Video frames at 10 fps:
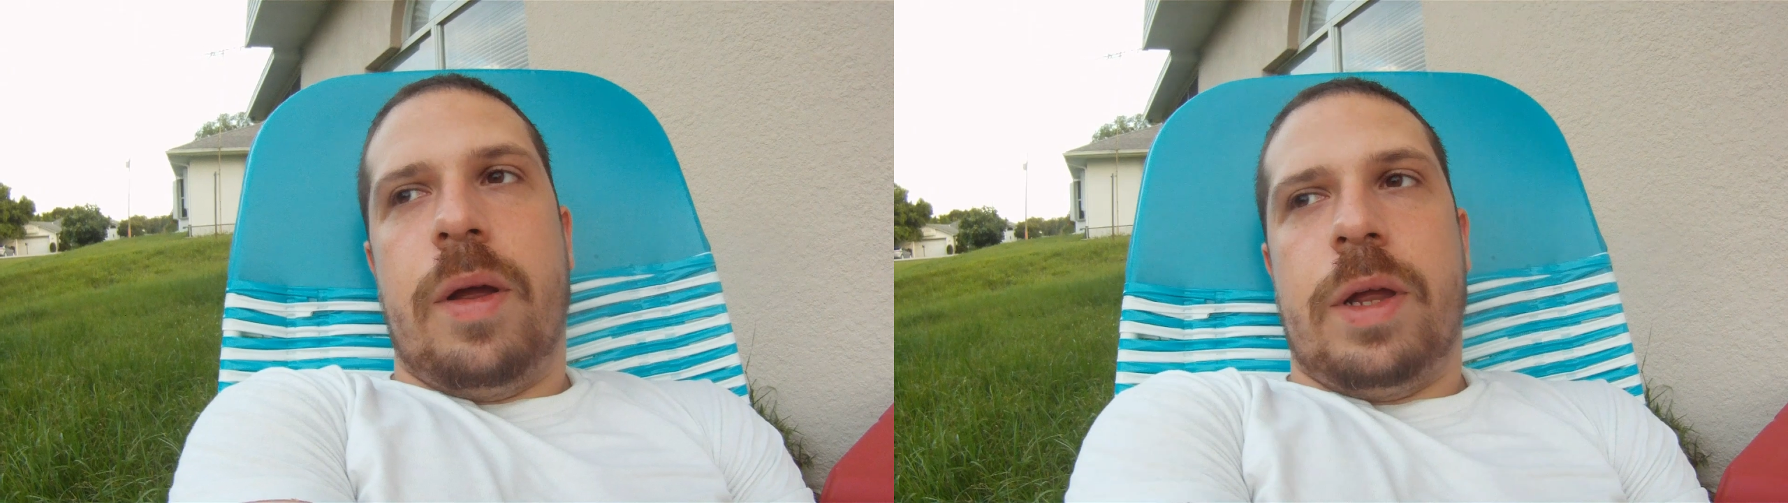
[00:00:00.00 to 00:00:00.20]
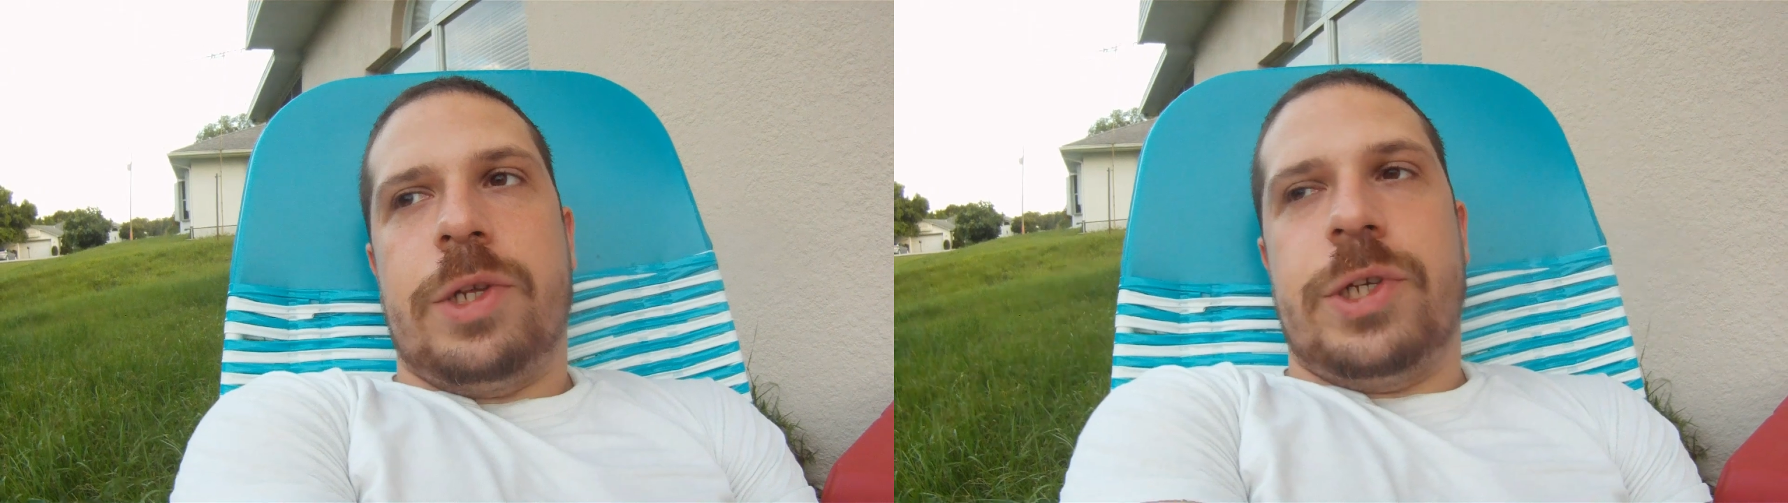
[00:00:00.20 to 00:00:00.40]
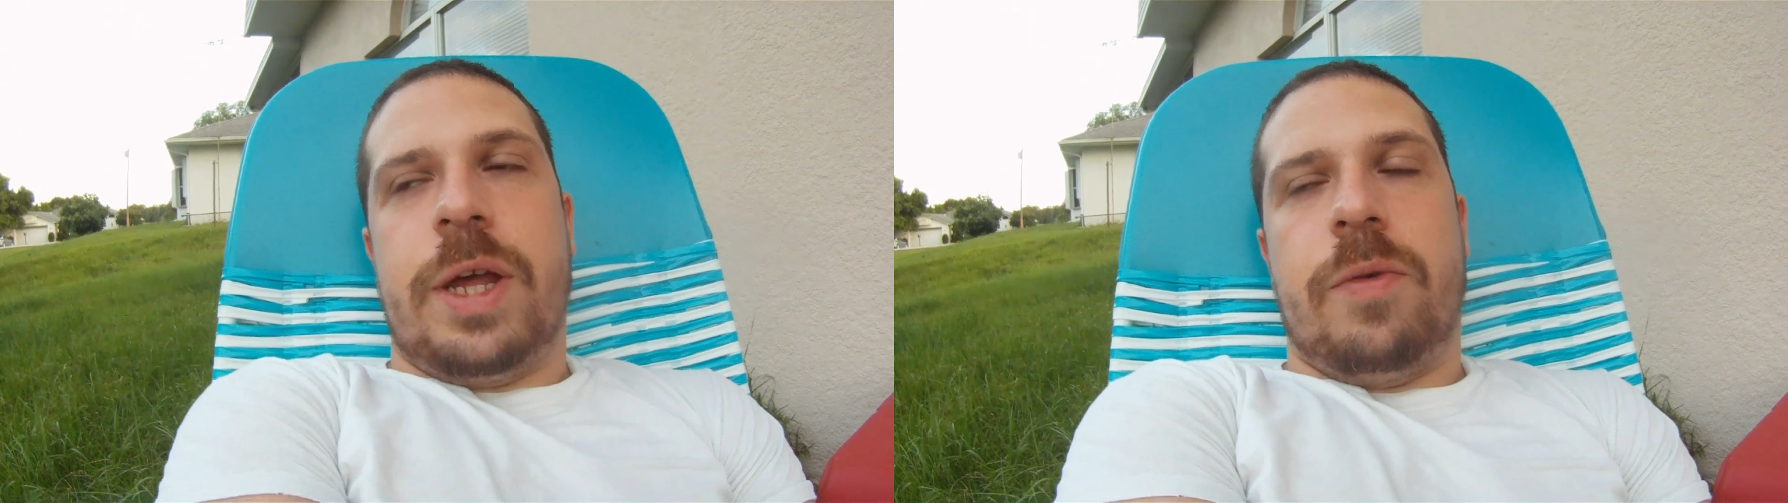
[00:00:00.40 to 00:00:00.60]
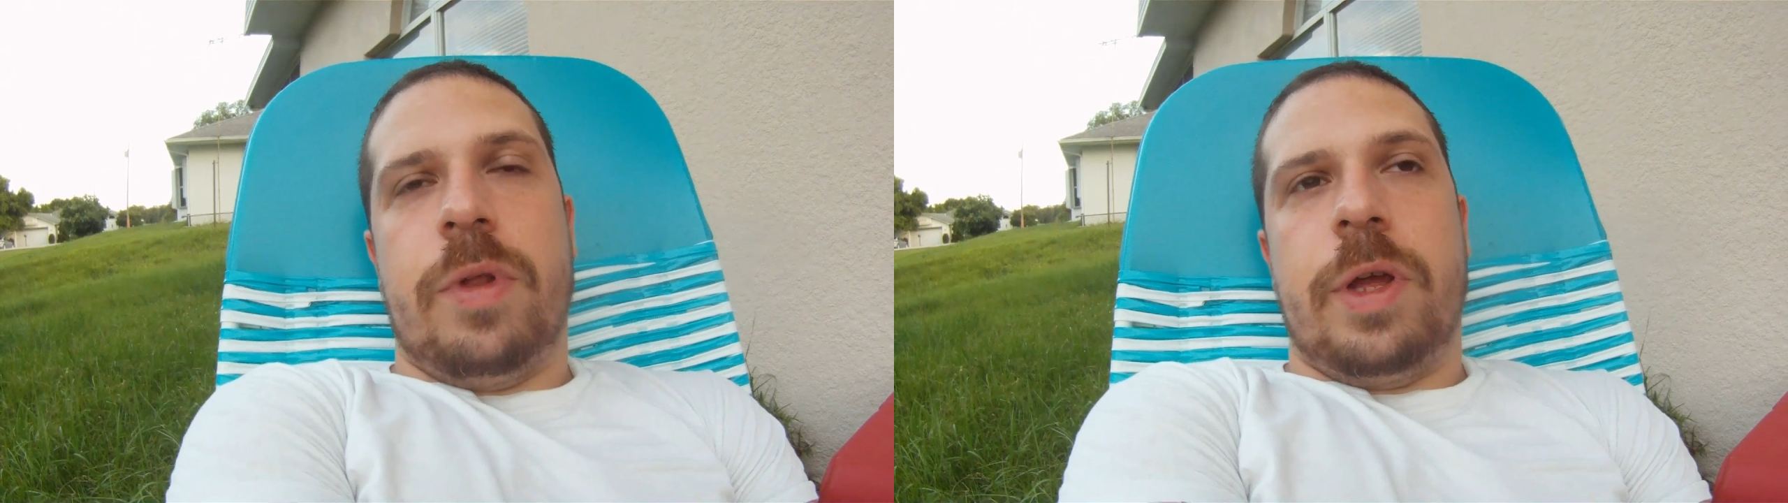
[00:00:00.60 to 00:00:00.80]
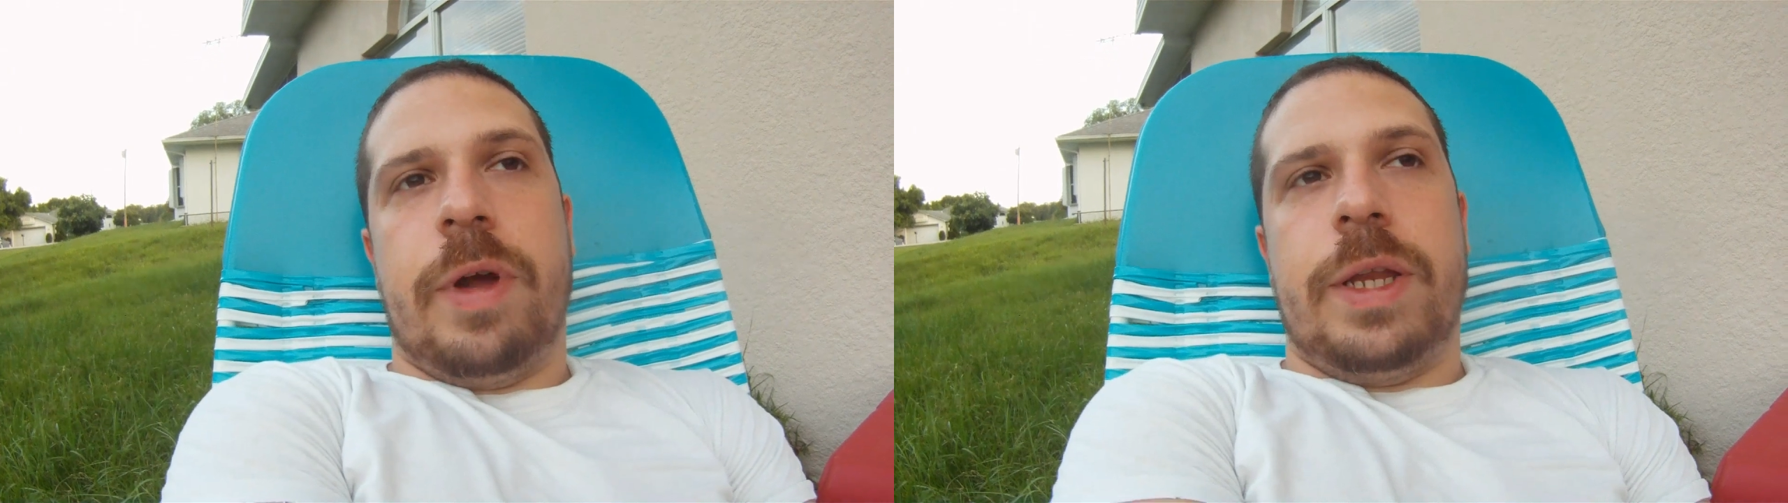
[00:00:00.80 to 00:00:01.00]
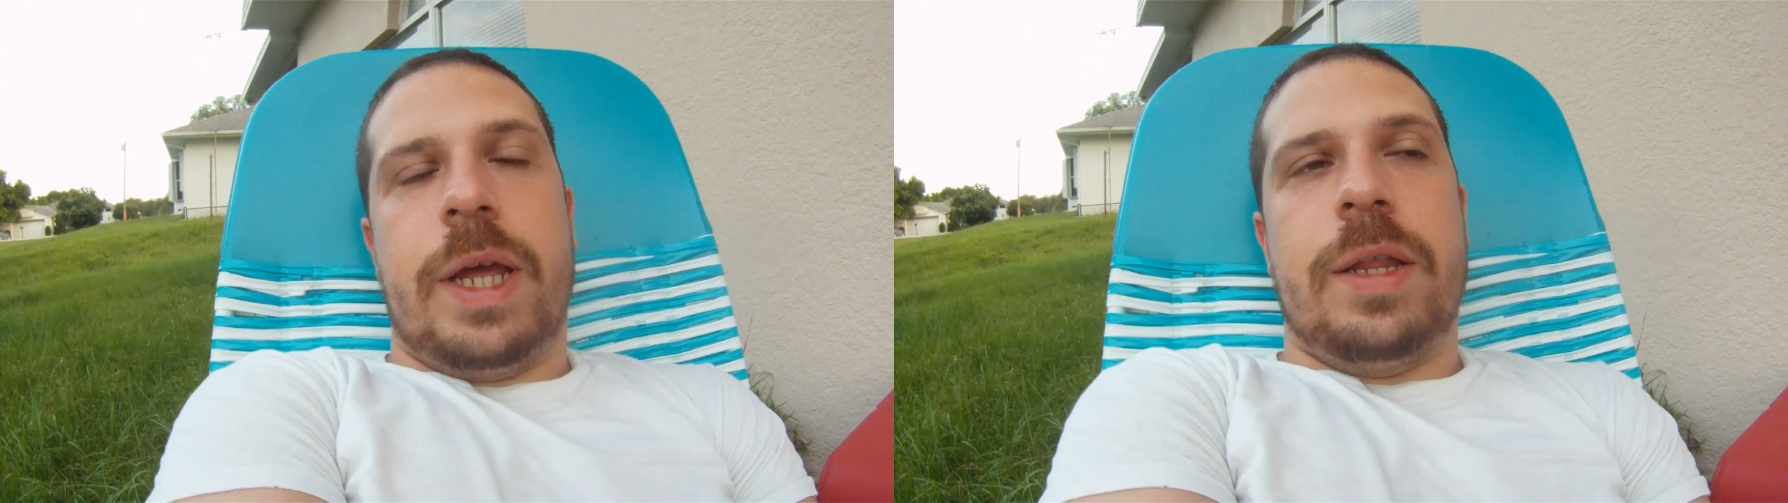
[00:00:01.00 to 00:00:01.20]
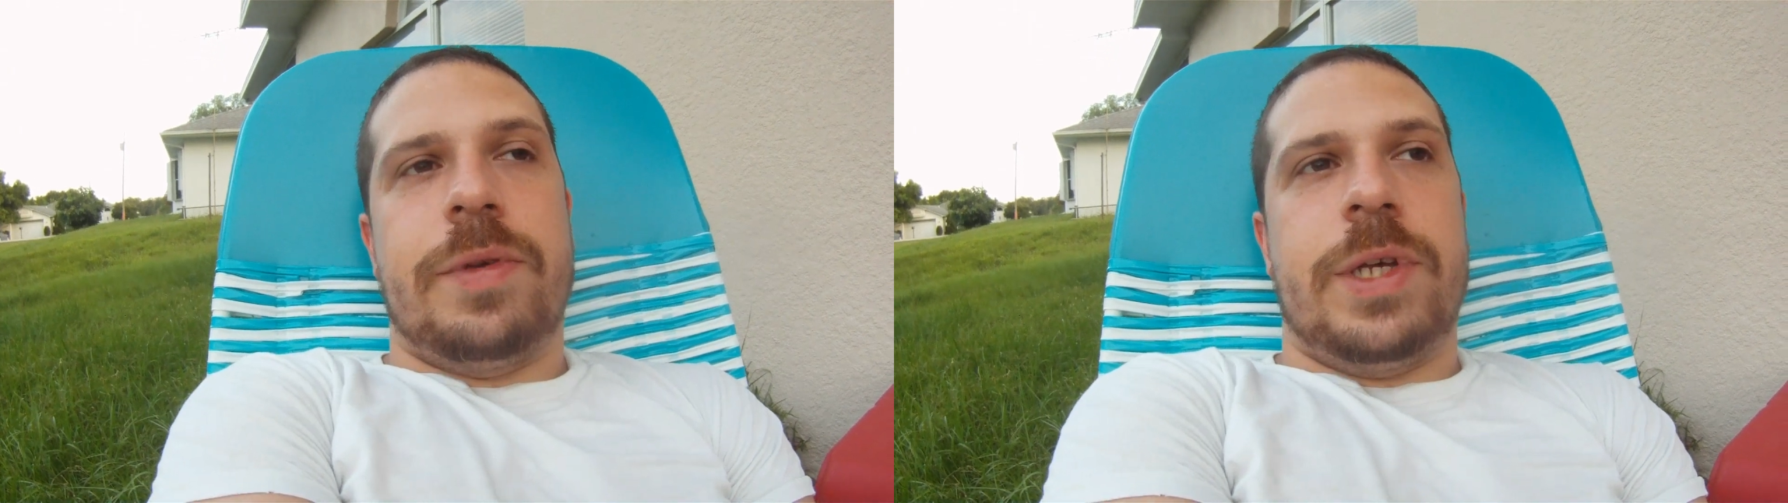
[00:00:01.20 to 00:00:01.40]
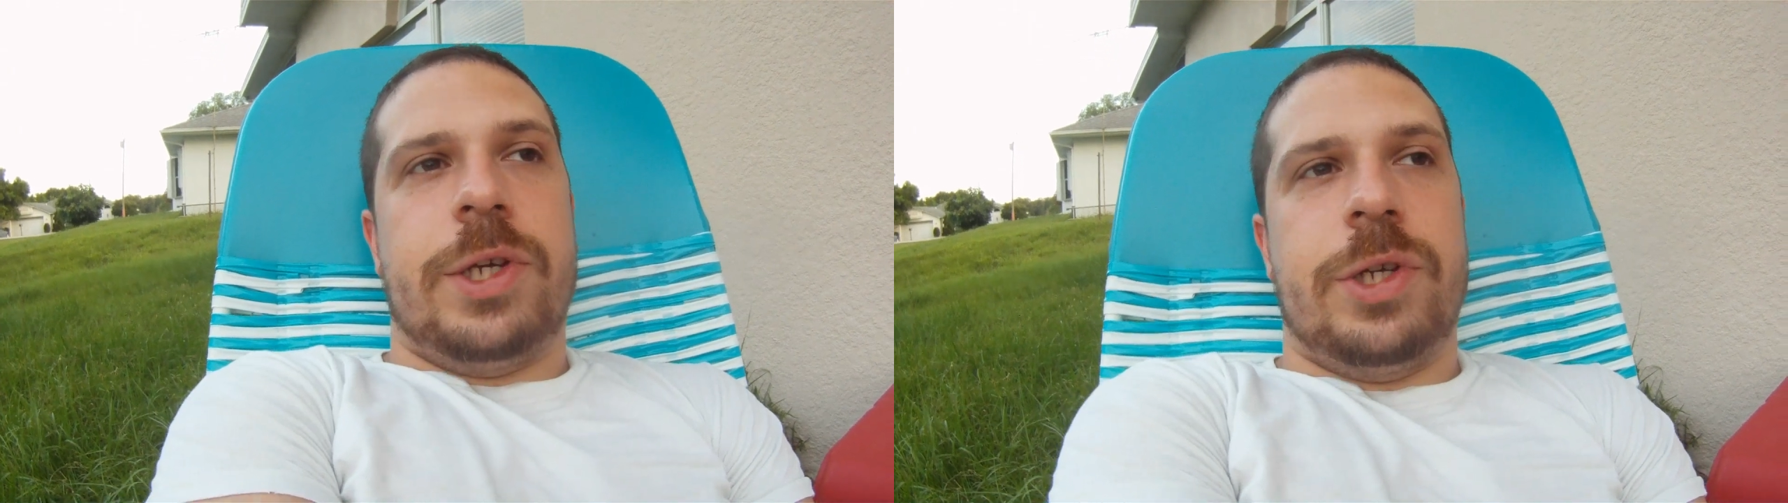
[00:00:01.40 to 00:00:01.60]
I just had a really great deadlift
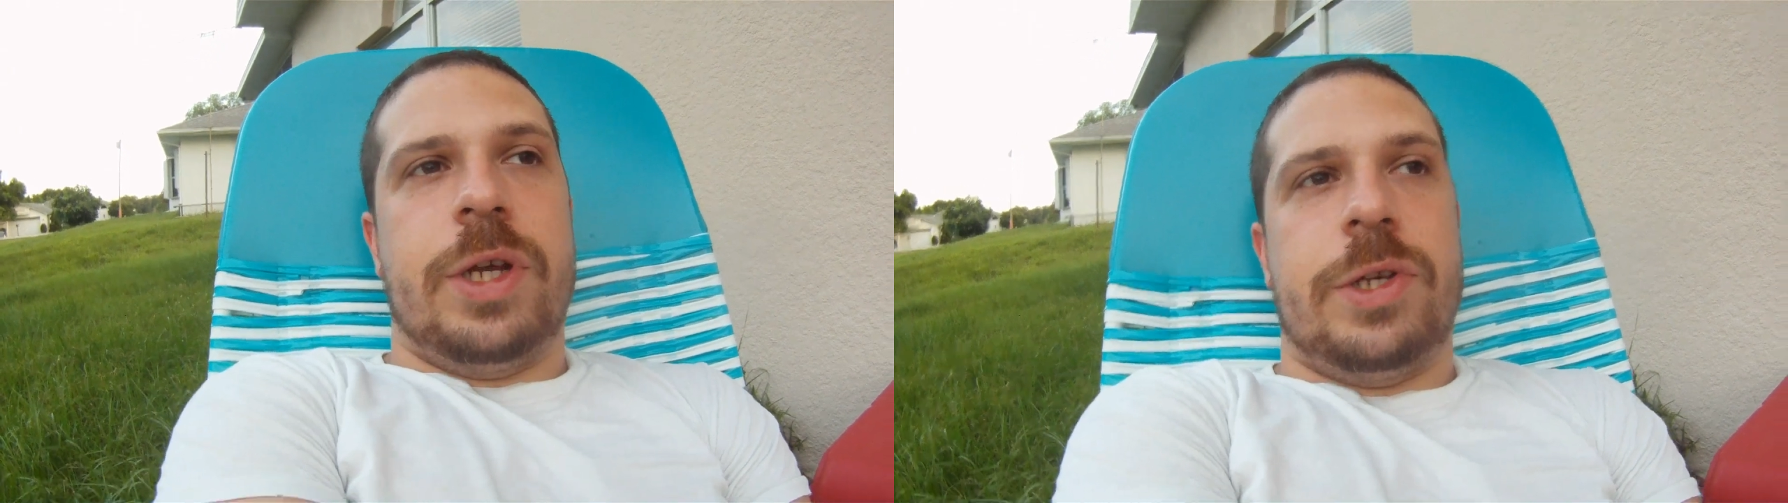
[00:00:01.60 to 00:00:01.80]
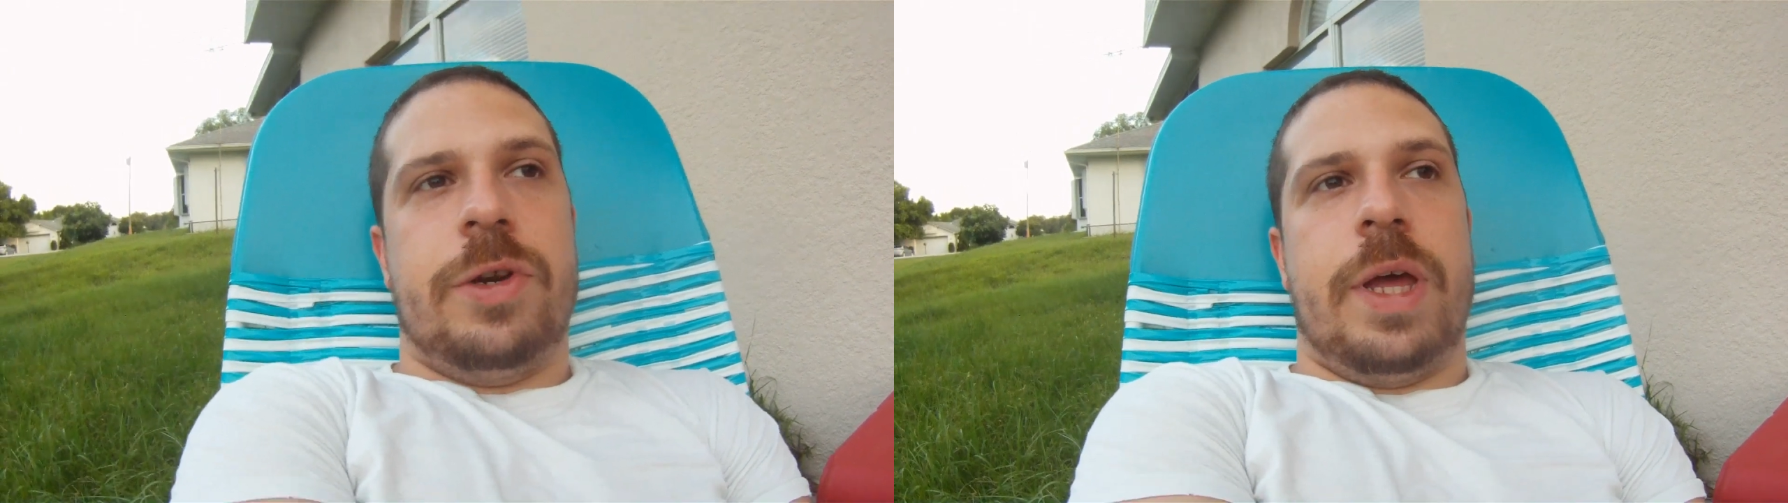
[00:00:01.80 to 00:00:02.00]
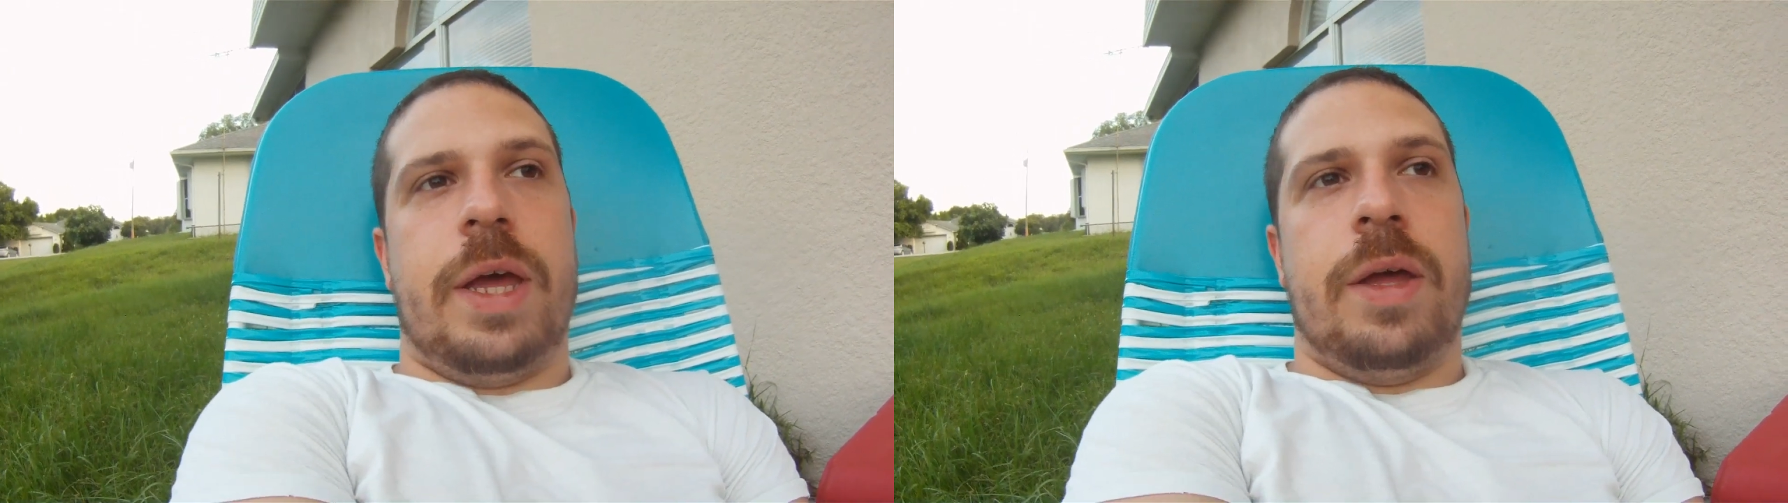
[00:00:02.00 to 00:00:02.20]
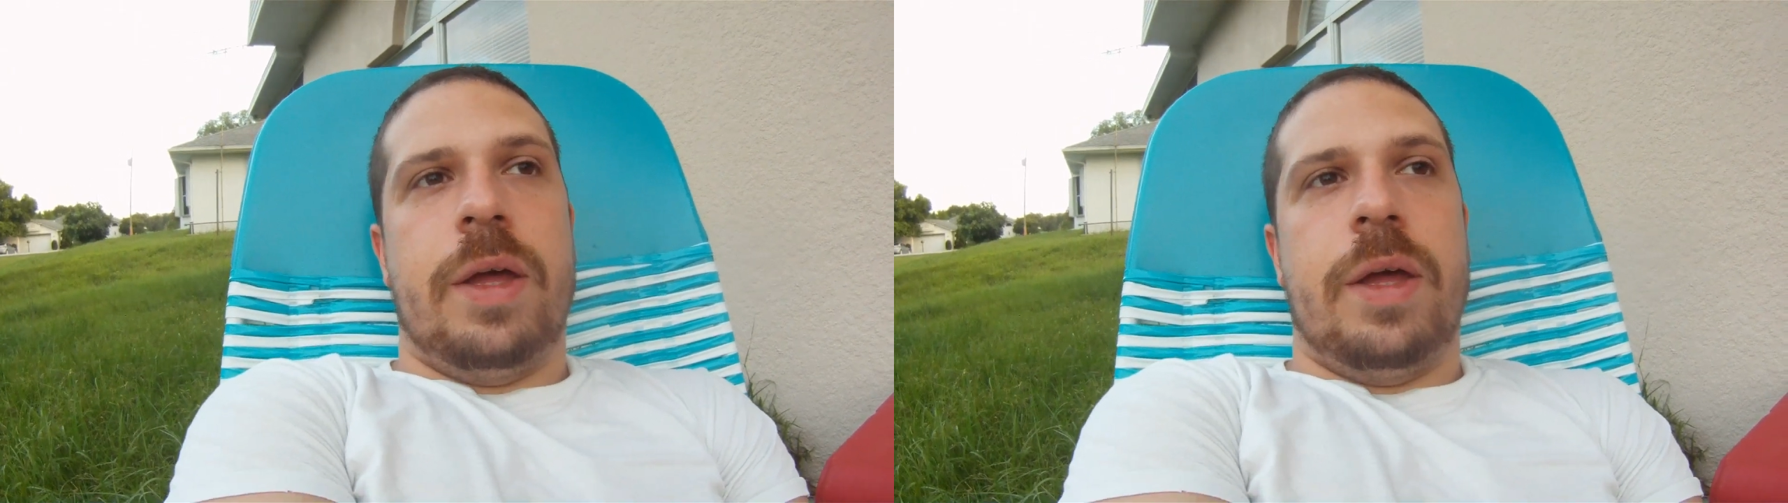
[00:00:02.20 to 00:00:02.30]
session yesterday,